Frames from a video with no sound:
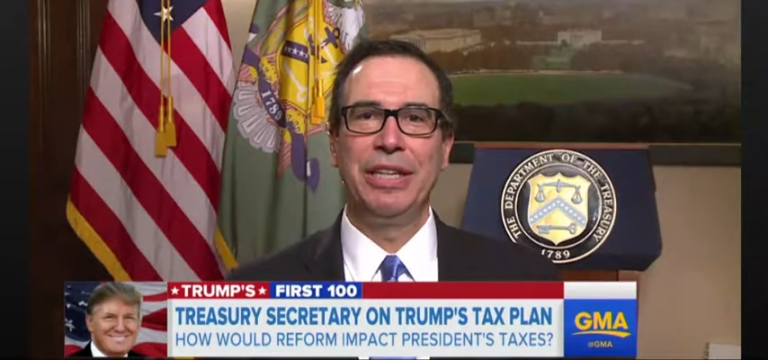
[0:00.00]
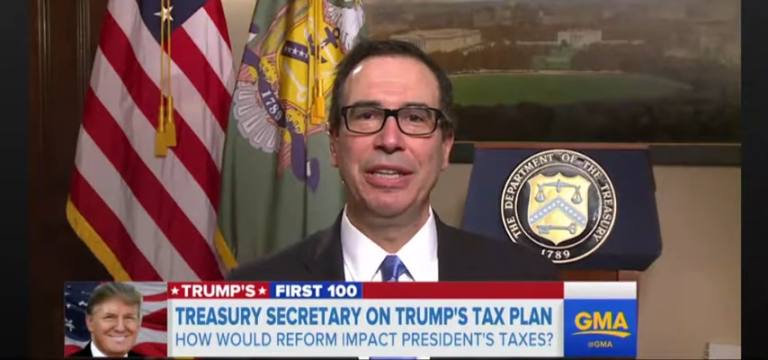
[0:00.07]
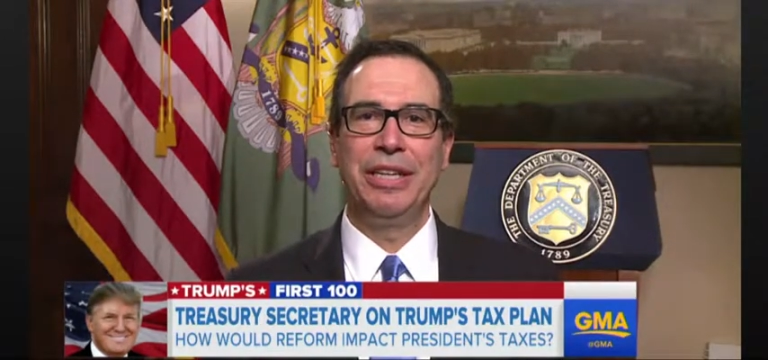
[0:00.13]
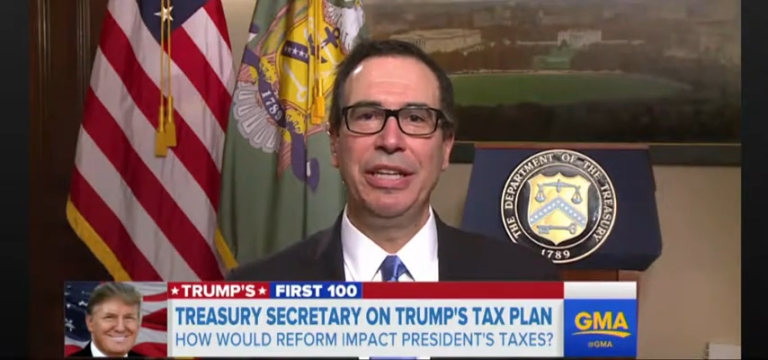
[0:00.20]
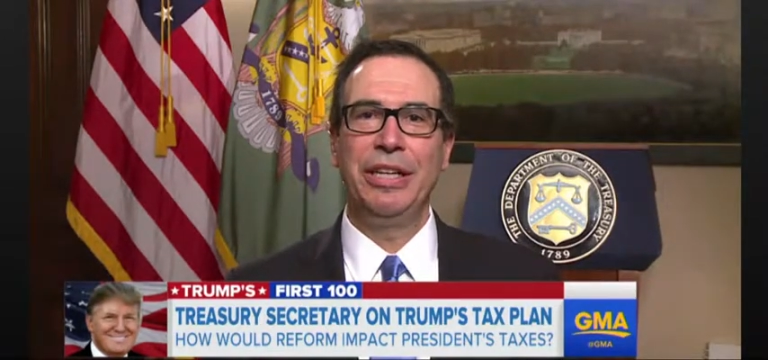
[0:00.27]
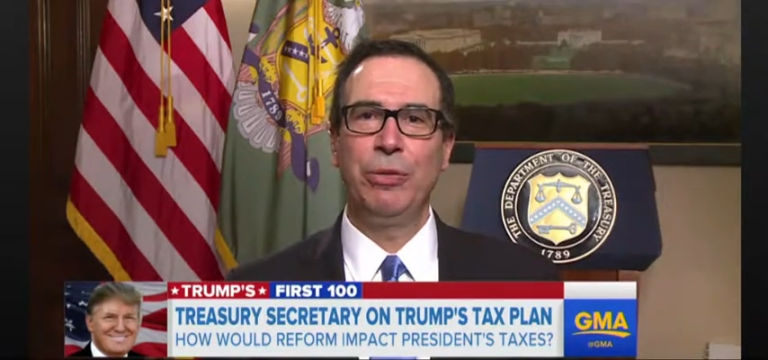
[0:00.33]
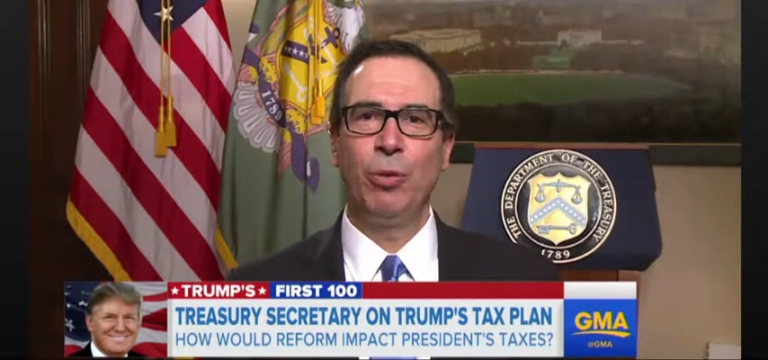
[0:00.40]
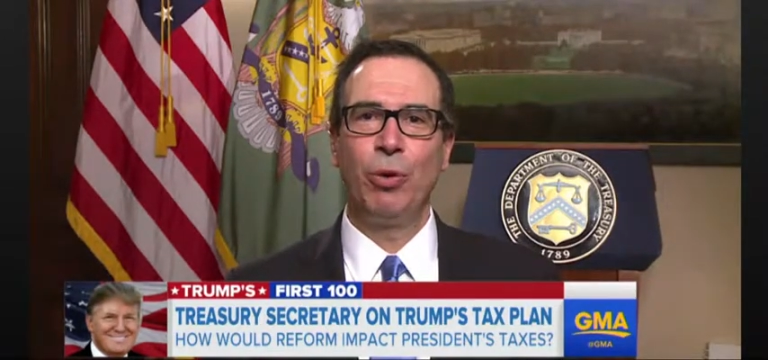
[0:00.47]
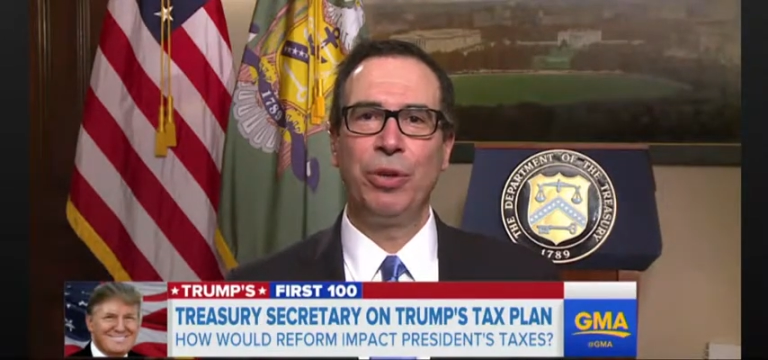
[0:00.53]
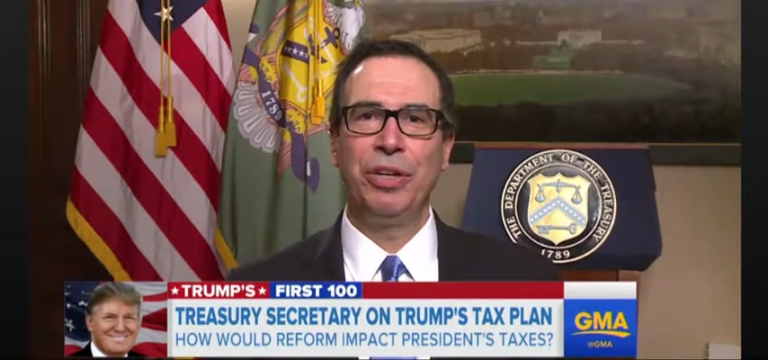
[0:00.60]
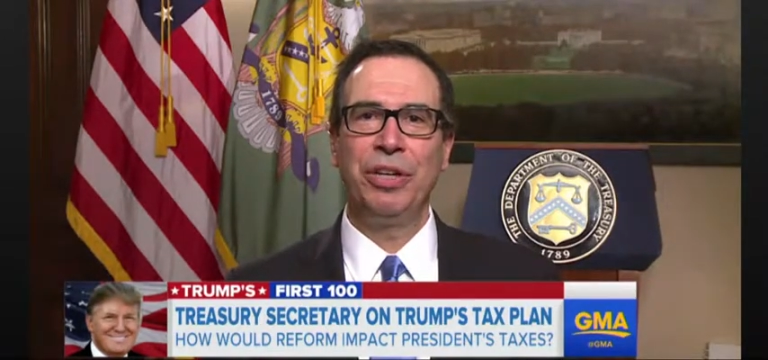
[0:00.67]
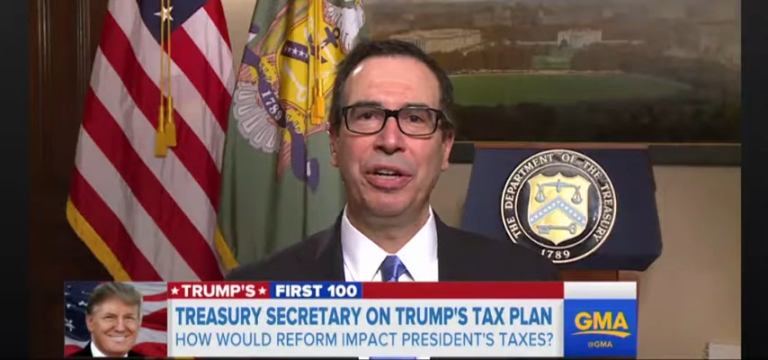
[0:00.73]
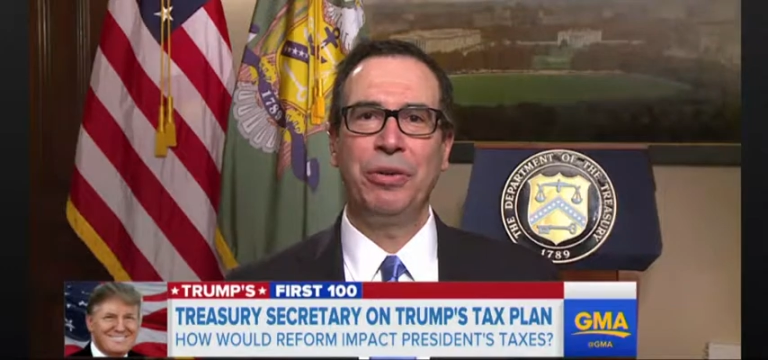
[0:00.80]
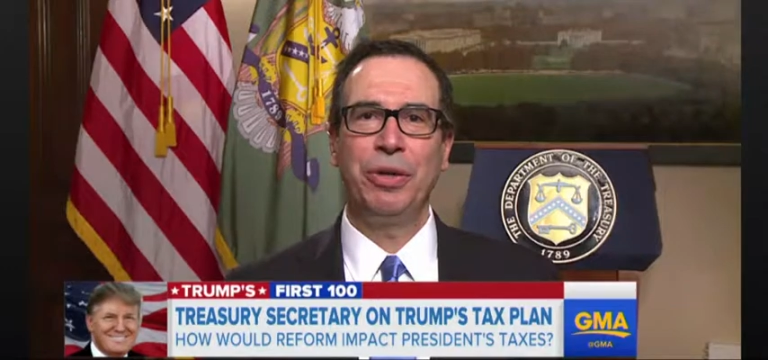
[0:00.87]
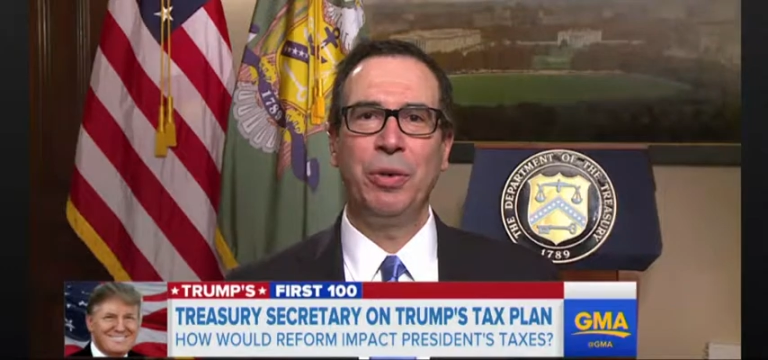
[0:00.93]
the
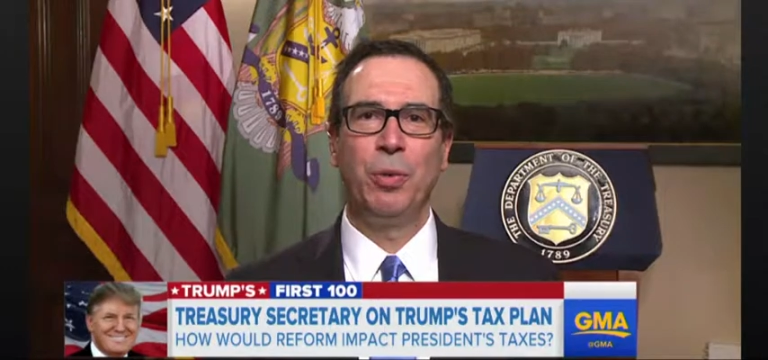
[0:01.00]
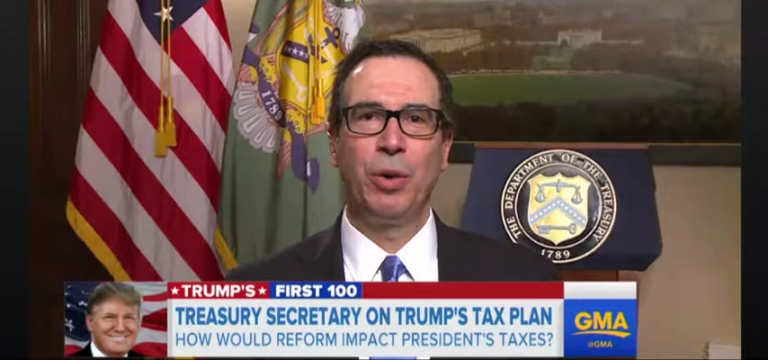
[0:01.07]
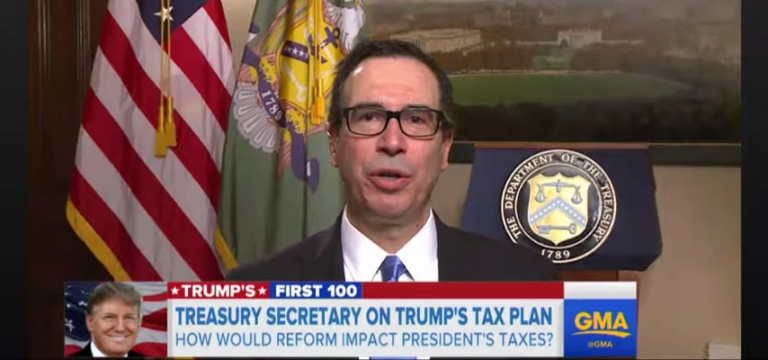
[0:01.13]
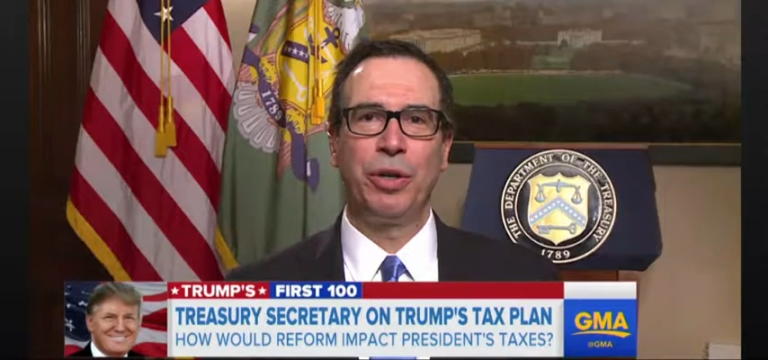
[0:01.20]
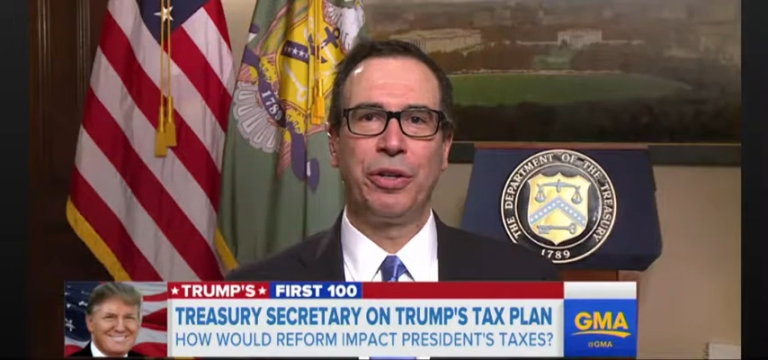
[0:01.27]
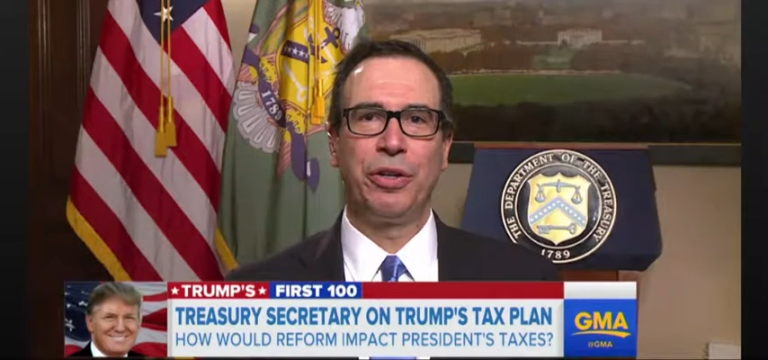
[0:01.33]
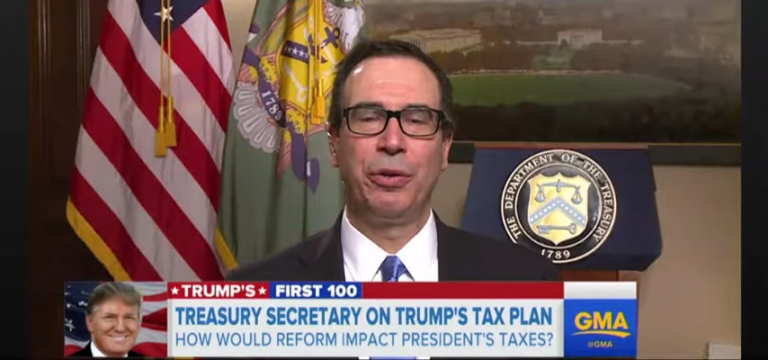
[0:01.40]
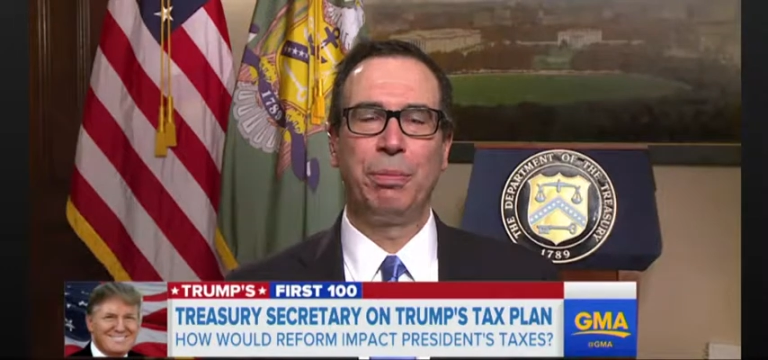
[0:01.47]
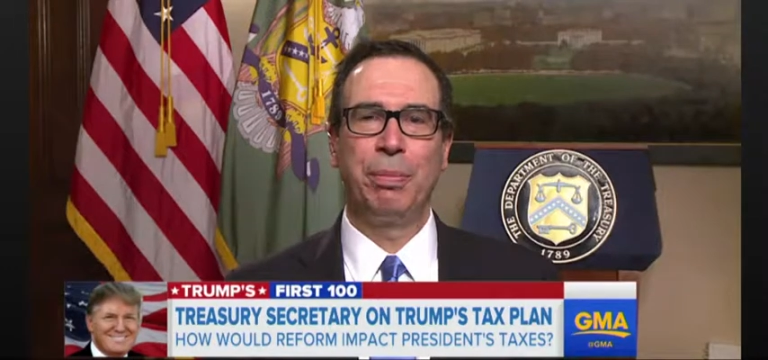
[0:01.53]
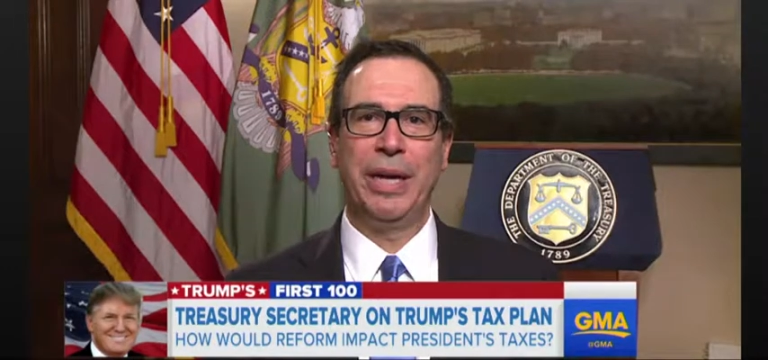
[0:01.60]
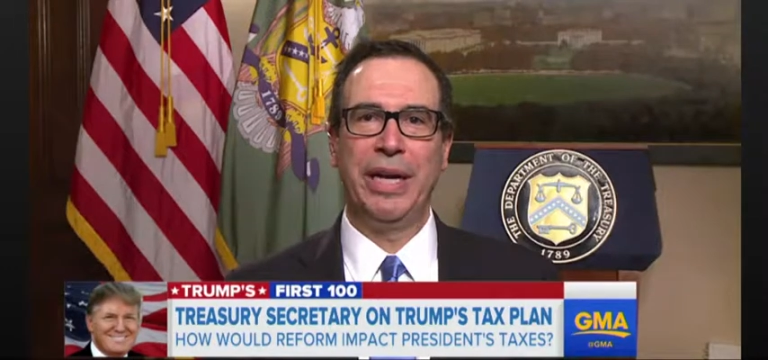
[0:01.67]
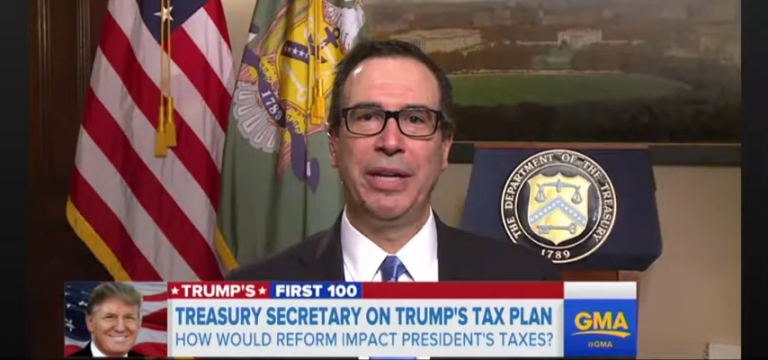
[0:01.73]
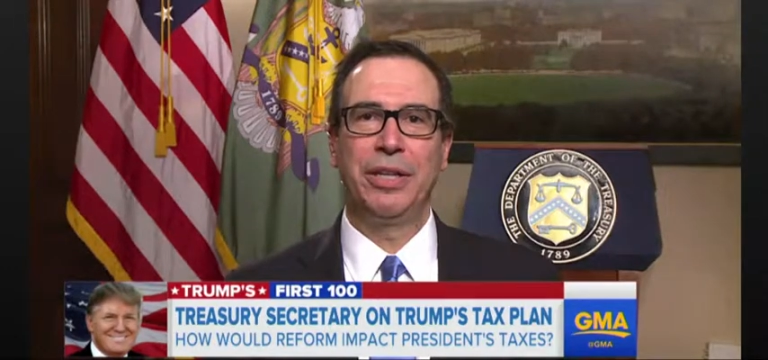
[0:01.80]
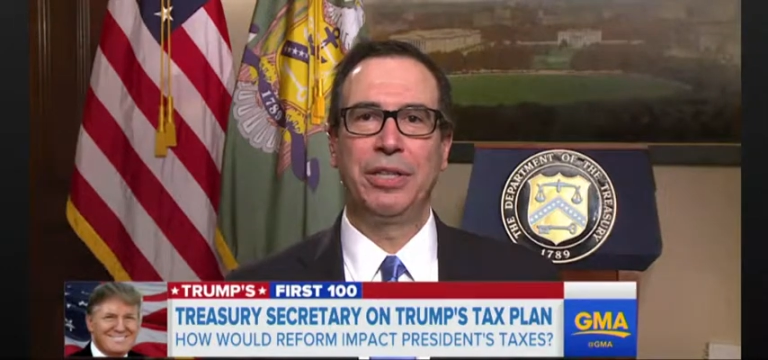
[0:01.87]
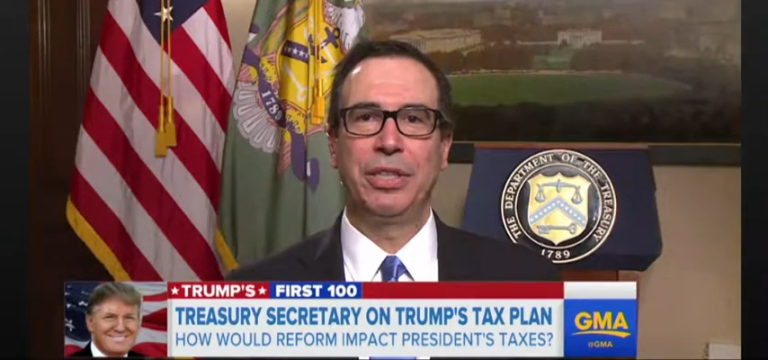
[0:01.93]
ordinary worker
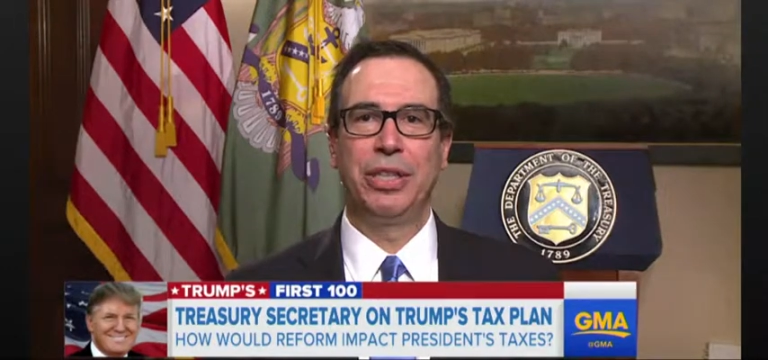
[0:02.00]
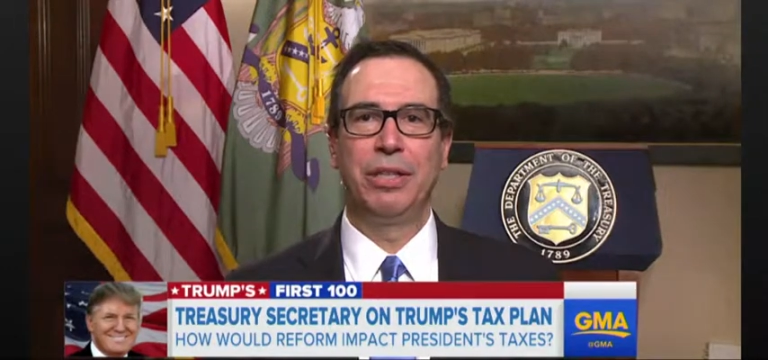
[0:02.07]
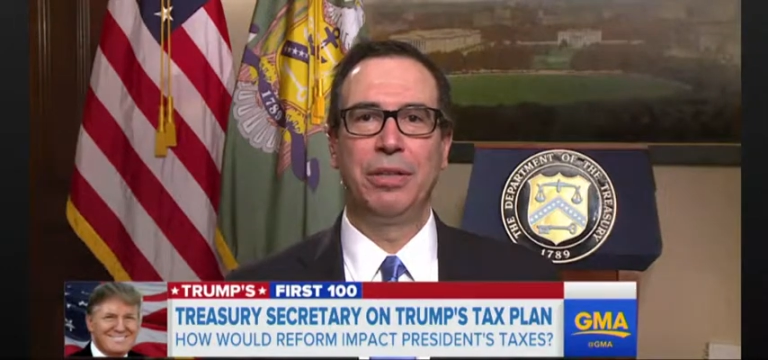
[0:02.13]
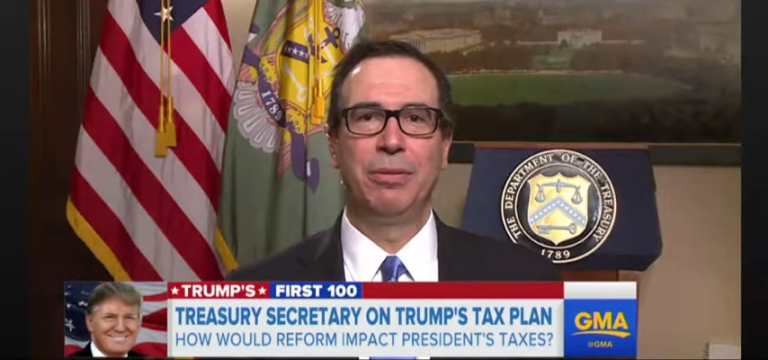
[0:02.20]
bears